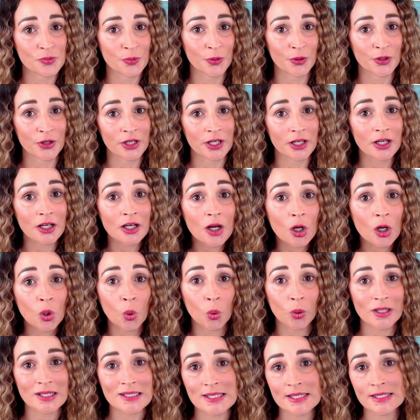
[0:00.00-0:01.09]
per year,
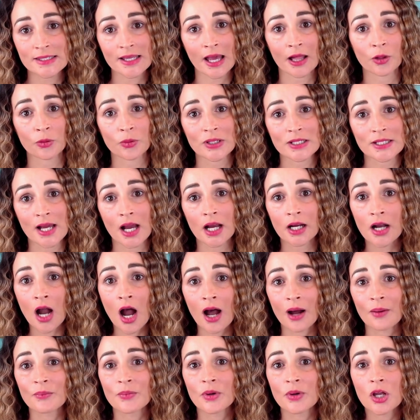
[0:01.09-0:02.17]
according to
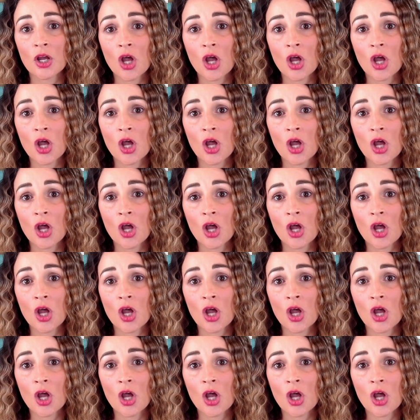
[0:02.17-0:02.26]
salary.com.